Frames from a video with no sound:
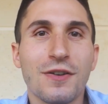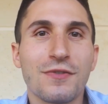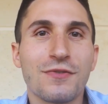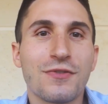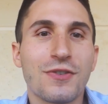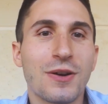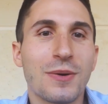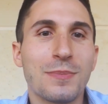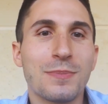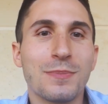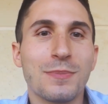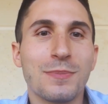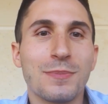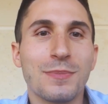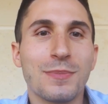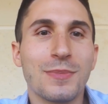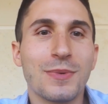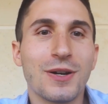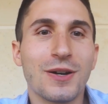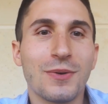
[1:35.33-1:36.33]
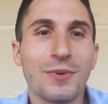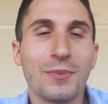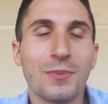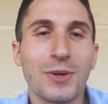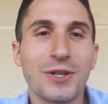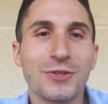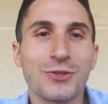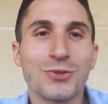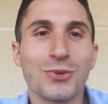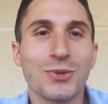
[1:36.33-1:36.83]
from
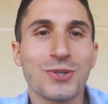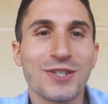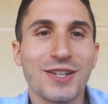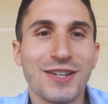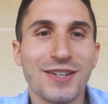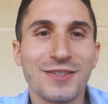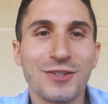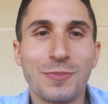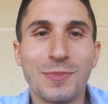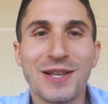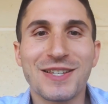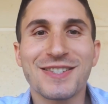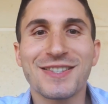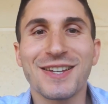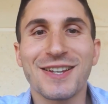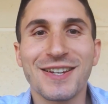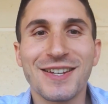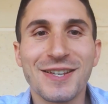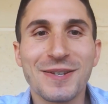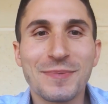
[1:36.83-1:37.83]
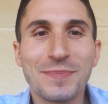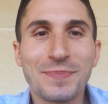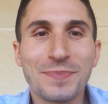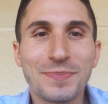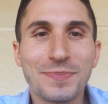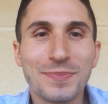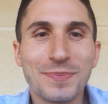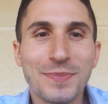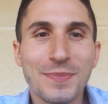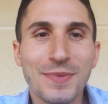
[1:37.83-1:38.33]
when sourcing domestically.
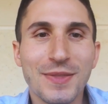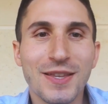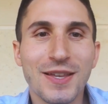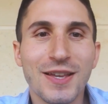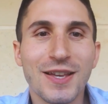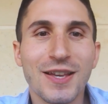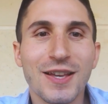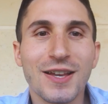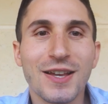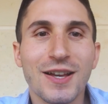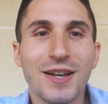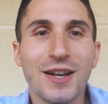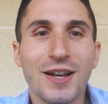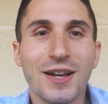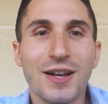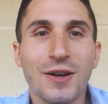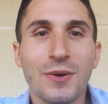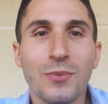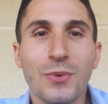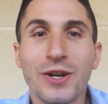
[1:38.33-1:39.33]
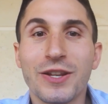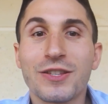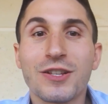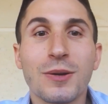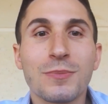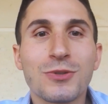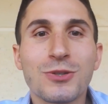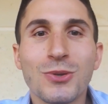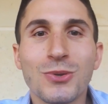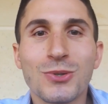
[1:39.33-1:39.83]
When it
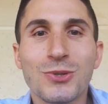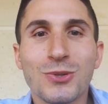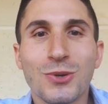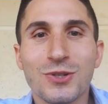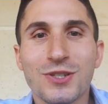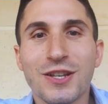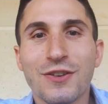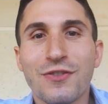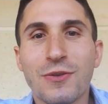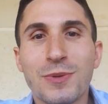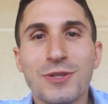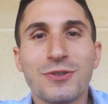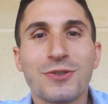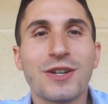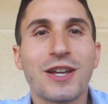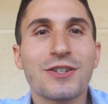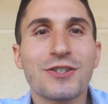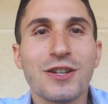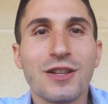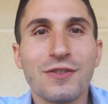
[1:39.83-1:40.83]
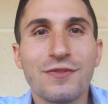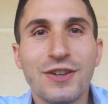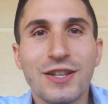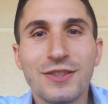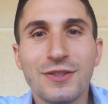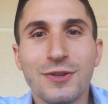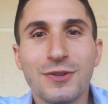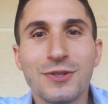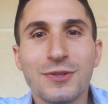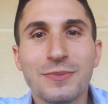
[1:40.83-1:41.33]
comes to sourcing from international
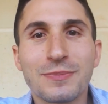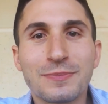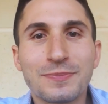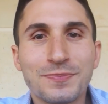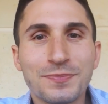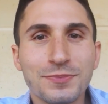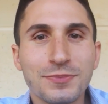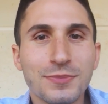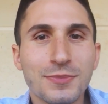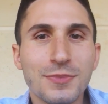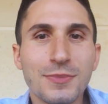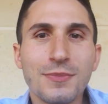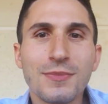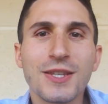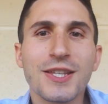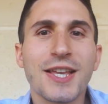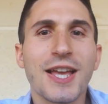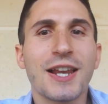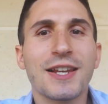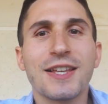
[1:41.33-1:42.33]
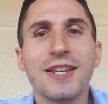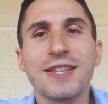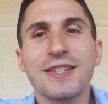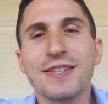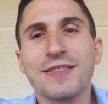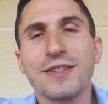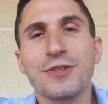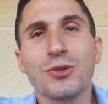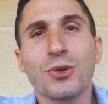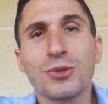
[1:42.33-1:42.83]
vendors,
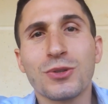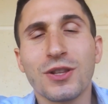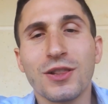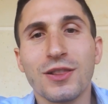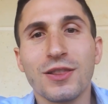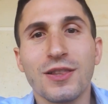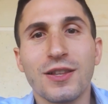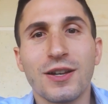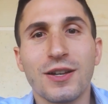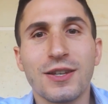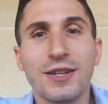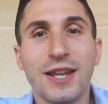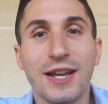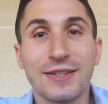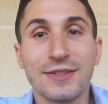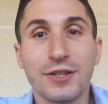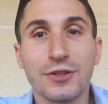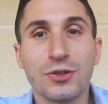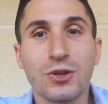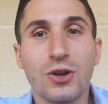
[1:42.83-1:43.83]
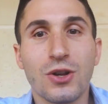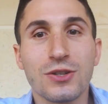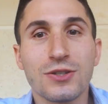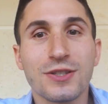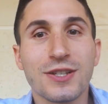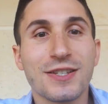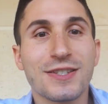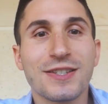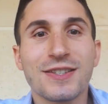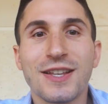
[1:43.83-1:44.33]
calculating the total landed
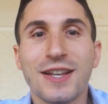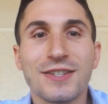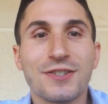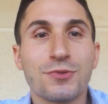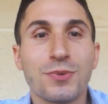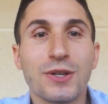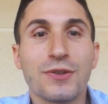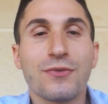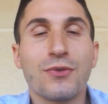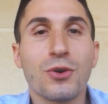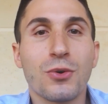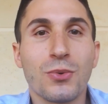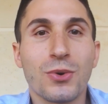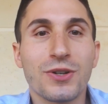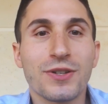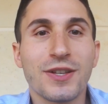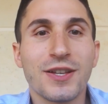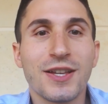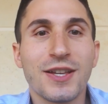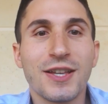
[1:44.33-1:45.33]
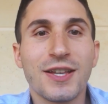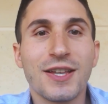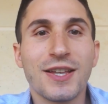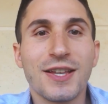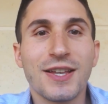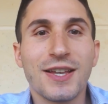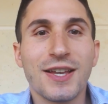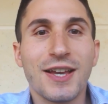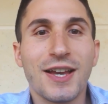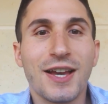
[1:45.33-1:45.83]
cost isn't as straightforward
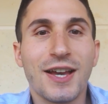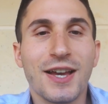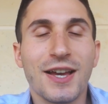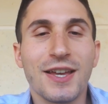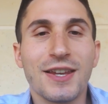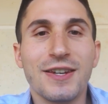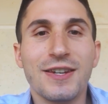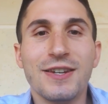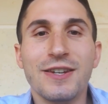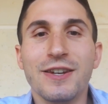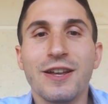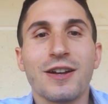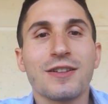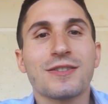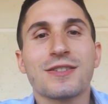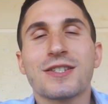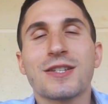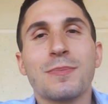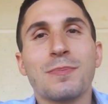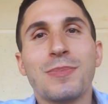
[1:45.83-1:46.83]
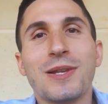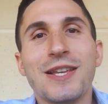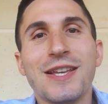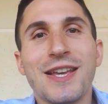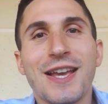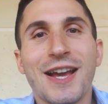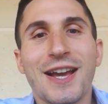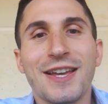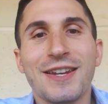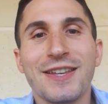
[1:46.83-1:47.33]
and not
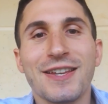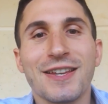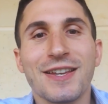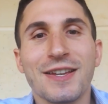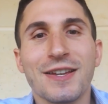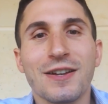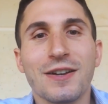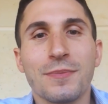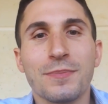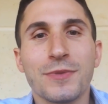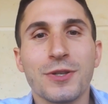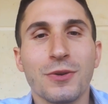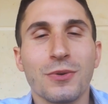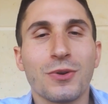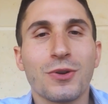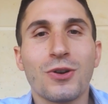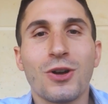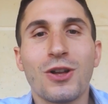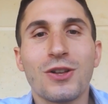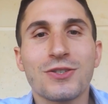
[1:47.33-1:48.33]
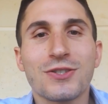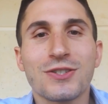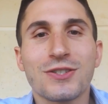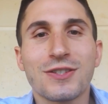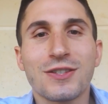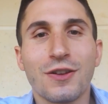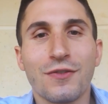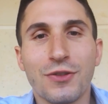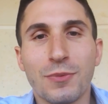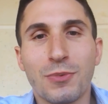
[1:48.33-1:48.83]
simply adding
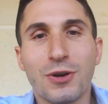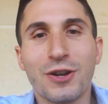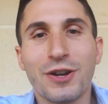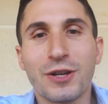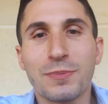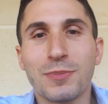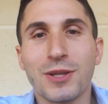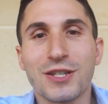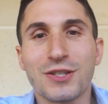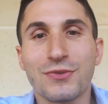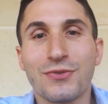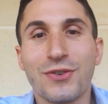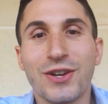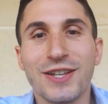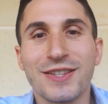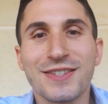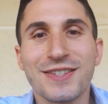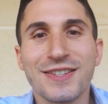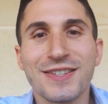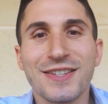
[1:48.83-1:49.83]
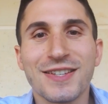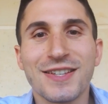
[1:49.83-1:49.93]
cost of the product plus freight.